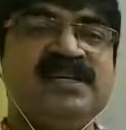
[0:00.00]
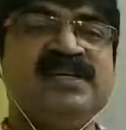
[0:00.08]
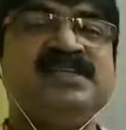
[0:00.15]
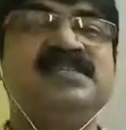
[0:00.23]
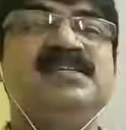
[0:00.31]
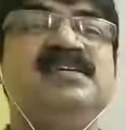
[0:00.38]

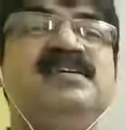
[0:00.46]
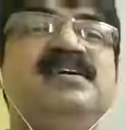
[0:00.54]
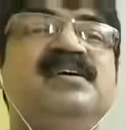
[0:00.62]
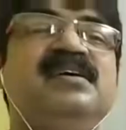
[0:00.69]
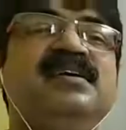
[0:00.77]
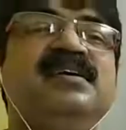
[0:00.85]
is
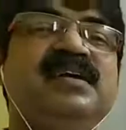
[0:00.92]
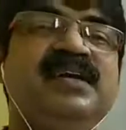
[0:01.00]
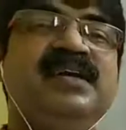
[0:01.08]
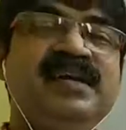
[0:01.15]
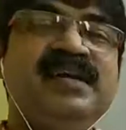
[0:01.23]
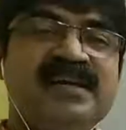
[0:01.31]

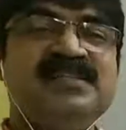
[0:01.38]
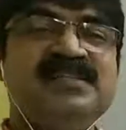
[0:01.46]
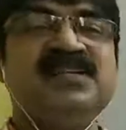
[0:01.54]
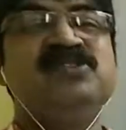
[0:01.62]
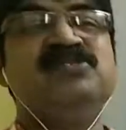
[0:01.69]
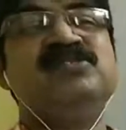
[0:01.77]

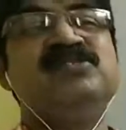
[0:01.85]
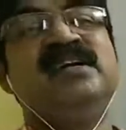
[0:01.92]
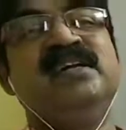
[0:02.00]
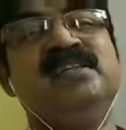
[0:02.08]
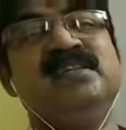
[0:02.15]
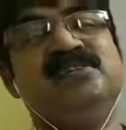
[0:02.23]
intrinsic to
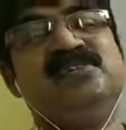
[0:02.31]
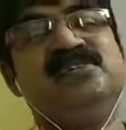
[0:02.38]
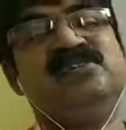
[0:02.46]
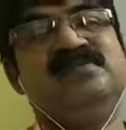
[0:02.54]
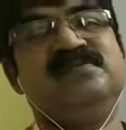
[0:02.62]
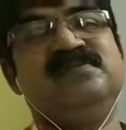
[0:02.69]
certain things.